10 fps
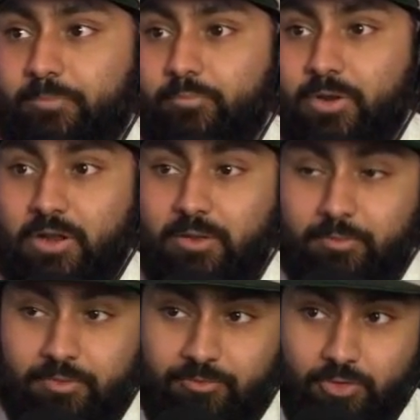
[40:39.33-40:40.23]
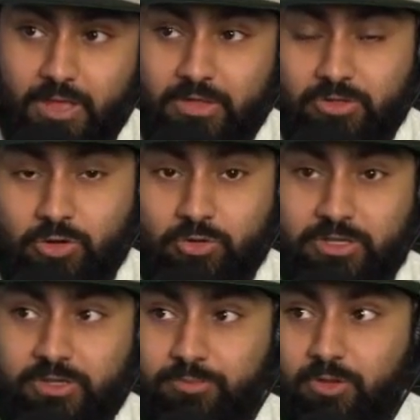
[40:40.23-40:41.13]
Before that, you know,
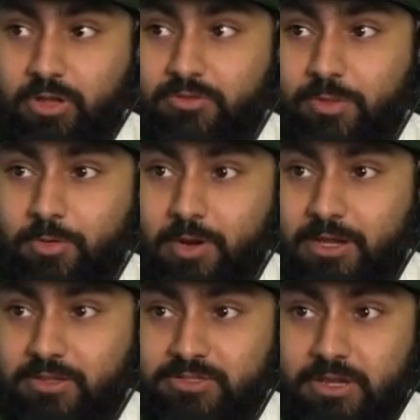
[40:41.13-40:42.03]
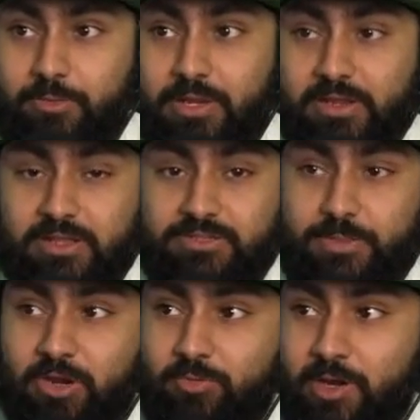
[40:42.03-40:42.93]
he pulled off that miraculous comeback against
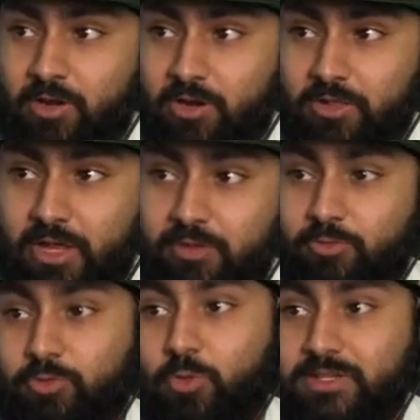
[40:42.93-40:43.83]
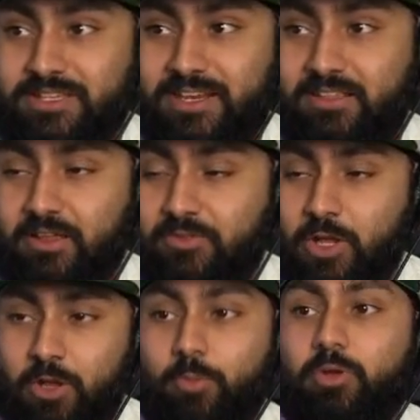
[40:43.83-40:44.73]
Magomed Ankalaev with 1 second left.
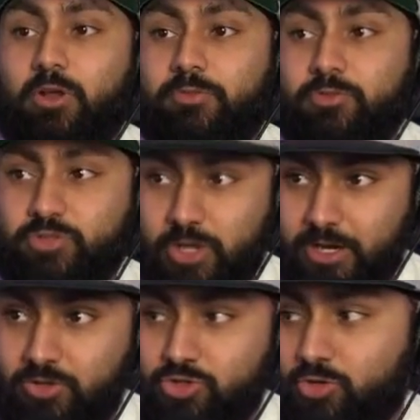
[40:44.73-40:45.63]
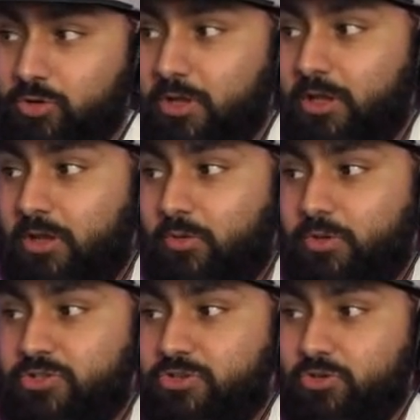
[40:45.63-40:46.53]
Pulled off a triangle choke,
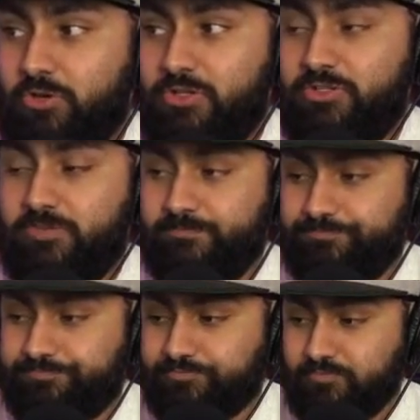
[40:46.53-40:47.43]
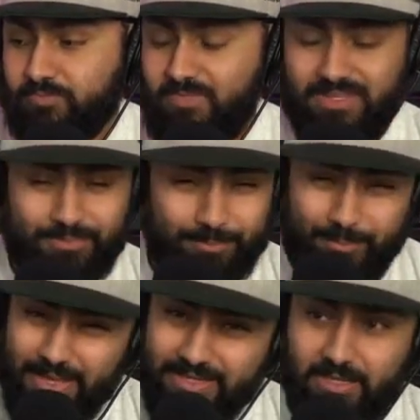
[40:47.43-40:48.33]
which crushed
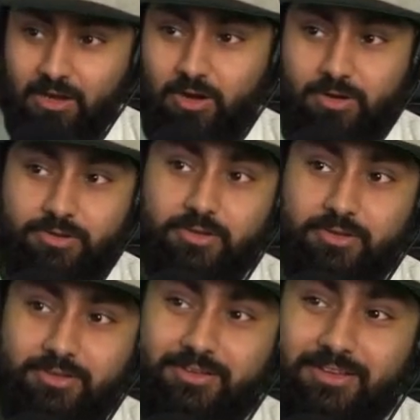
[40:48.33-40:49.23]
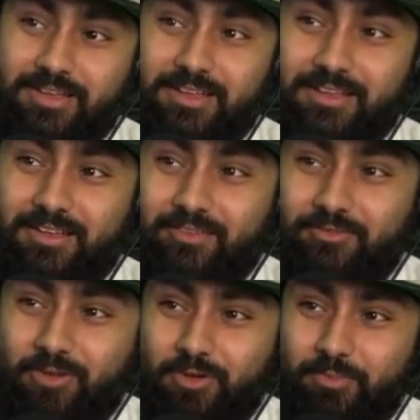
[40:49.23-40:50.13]
many a heart
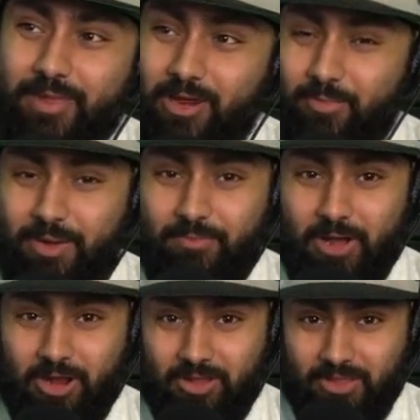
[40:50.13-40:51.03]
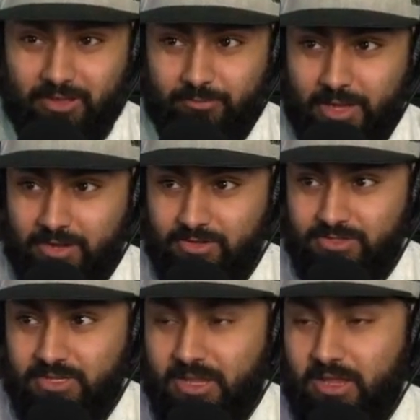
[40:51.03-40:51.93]
for Magomed Ankalaev backers.